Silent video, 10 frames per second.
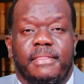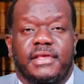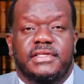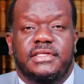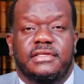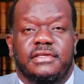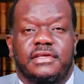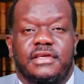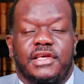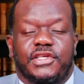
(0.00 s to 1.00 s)
See,
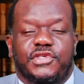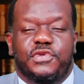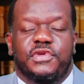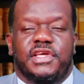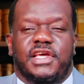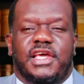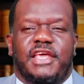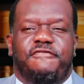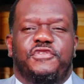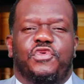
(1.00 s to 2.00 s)
so
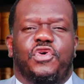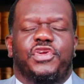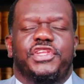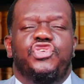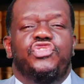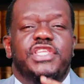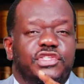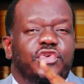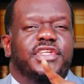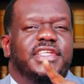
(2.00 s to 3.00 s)
if you you need
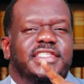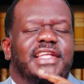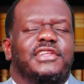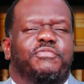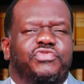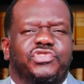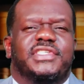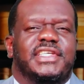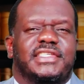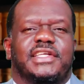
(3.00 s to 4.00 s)
to understand the
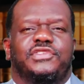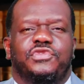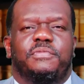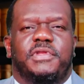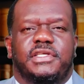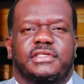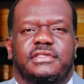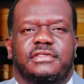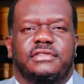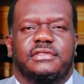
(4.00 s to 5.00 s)
process that took place,